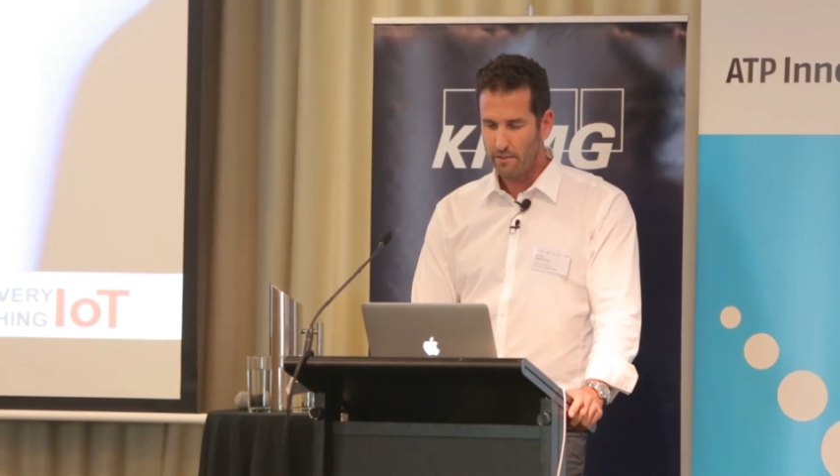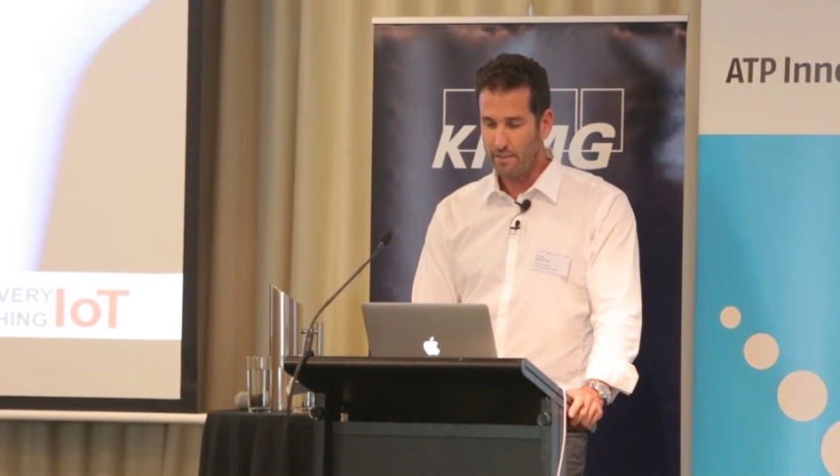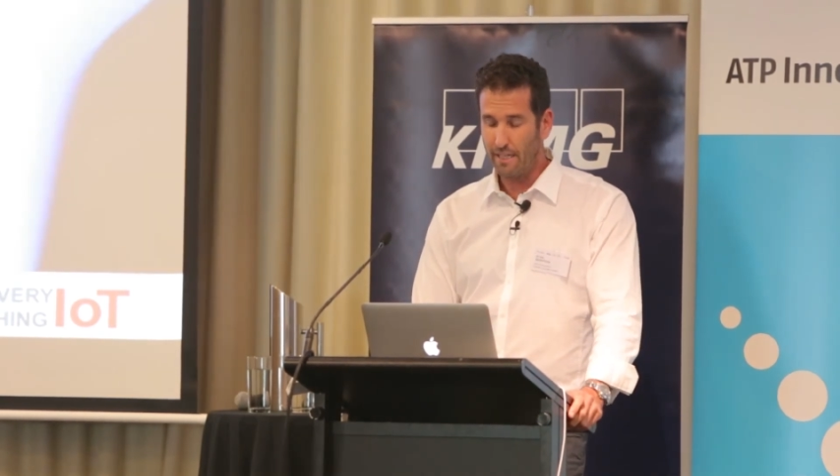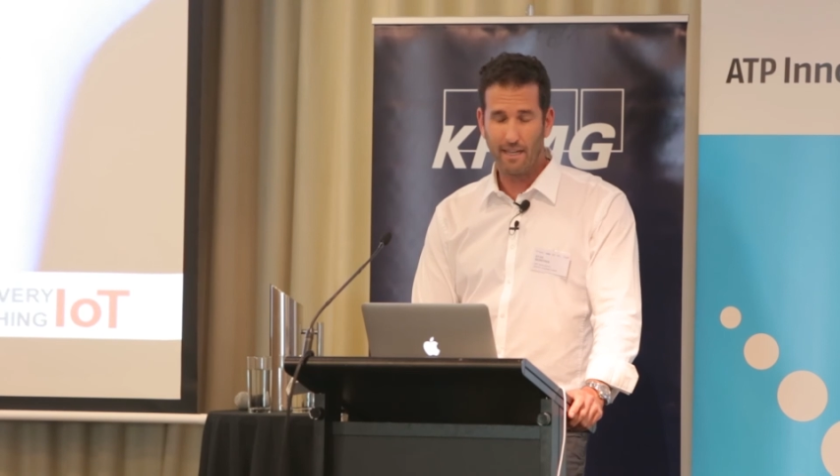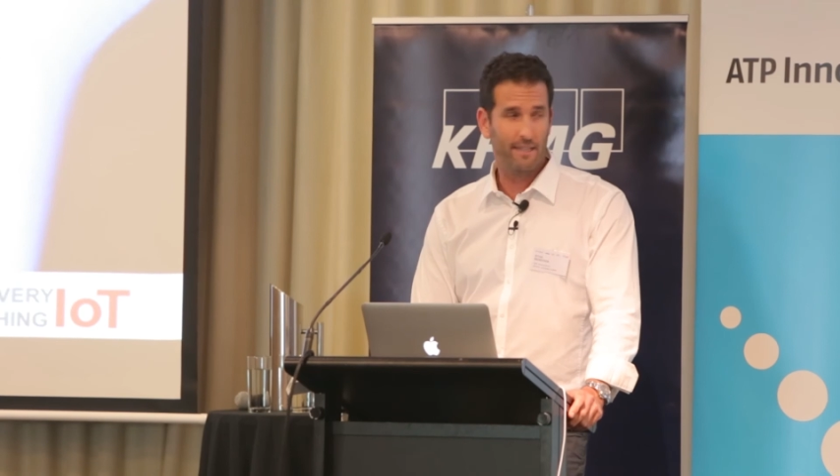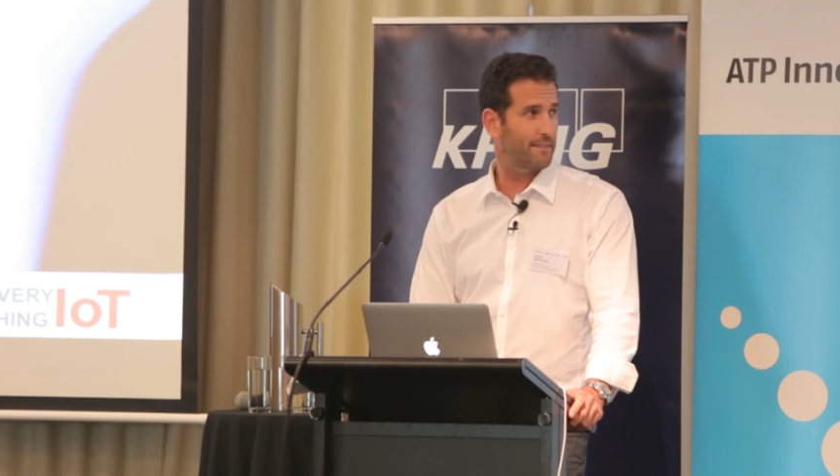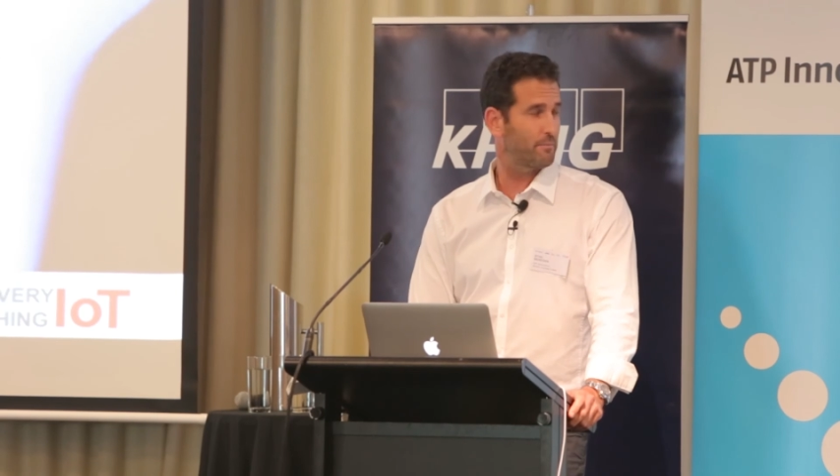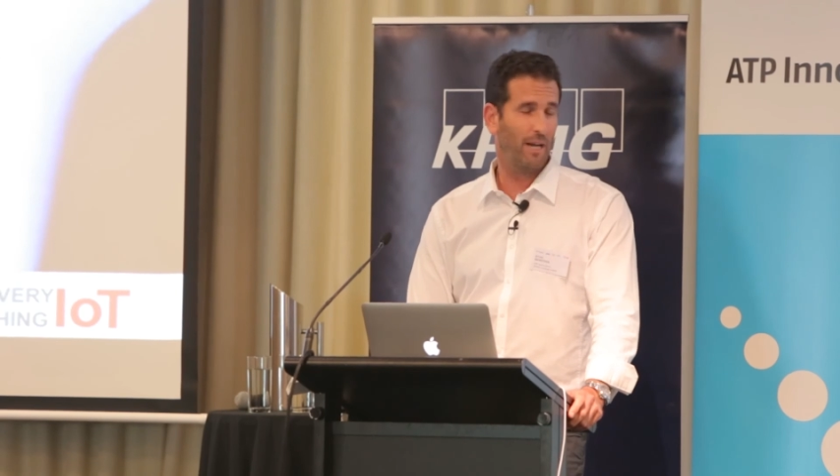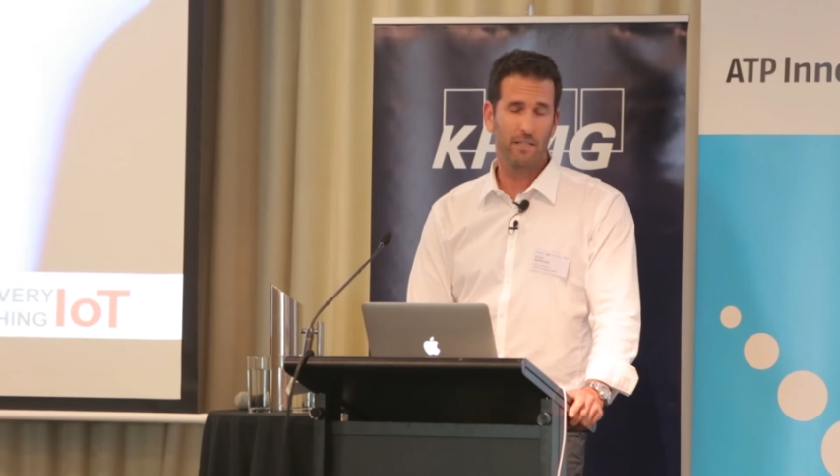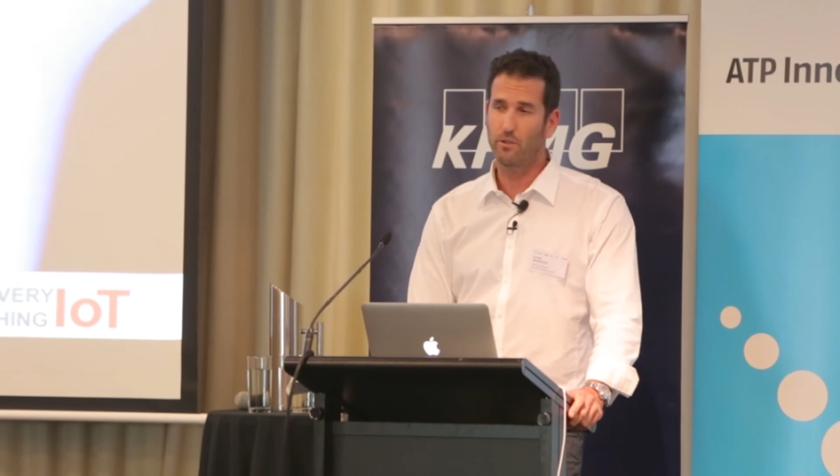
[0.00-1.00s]
So that
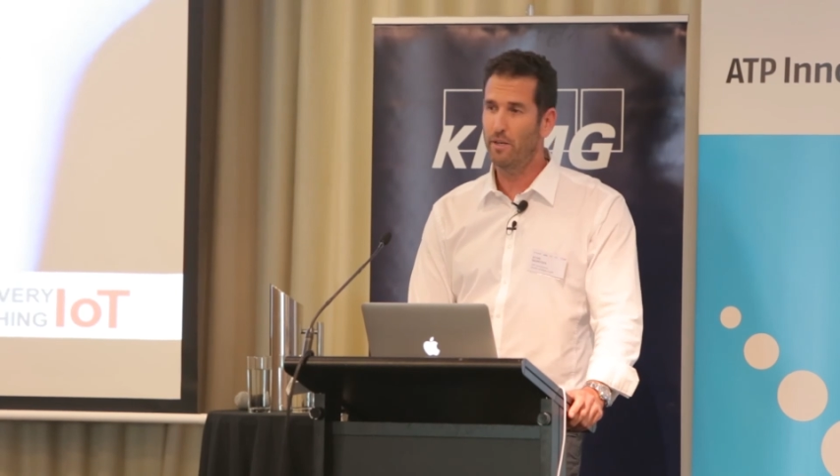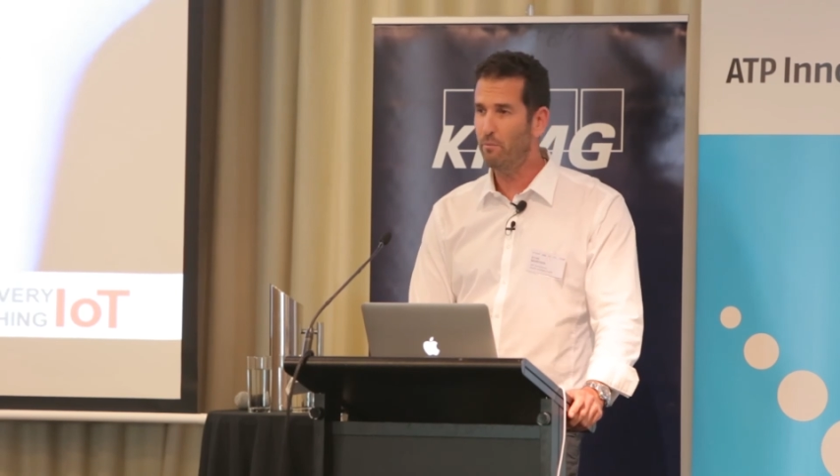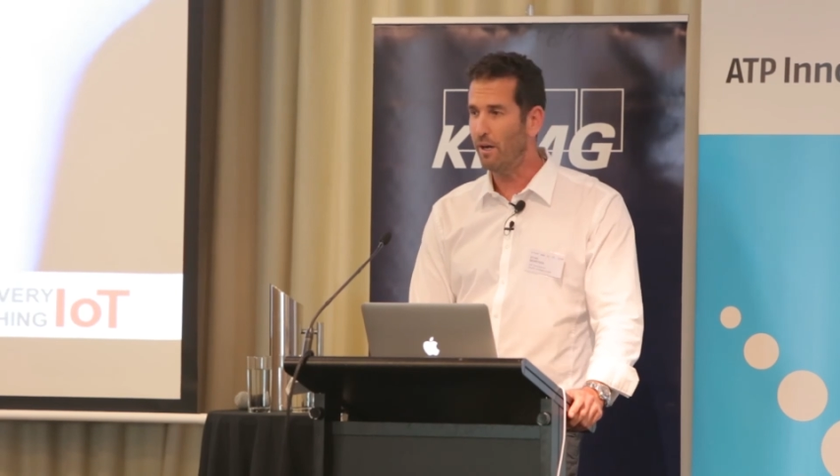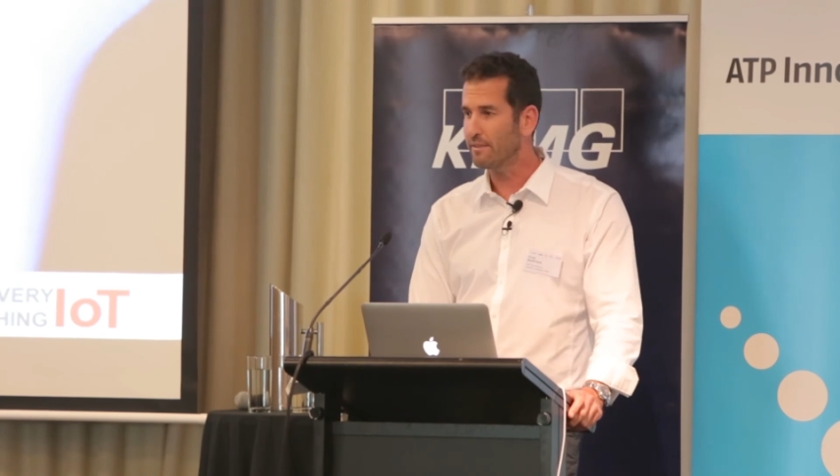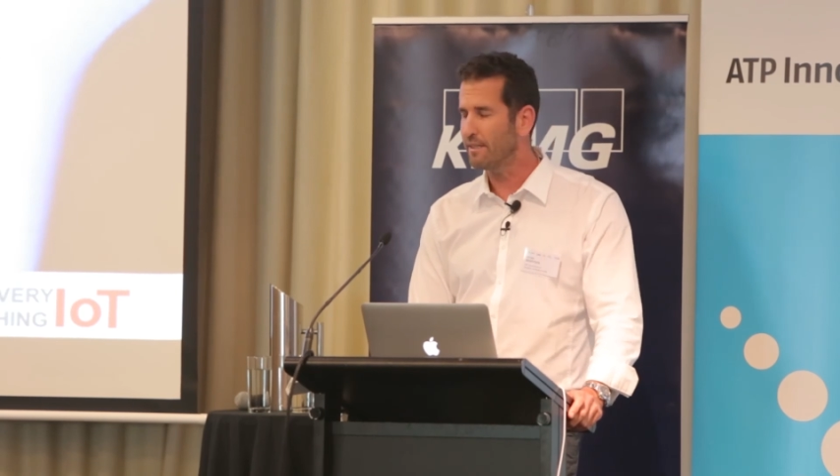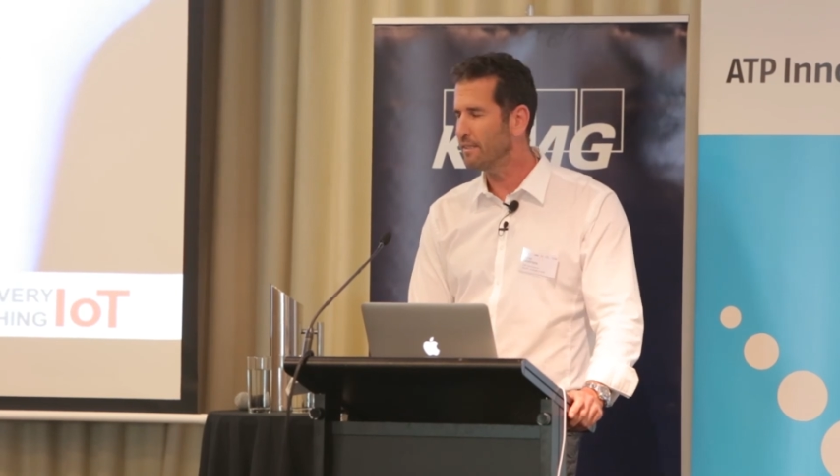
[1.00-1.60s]
has major impacts.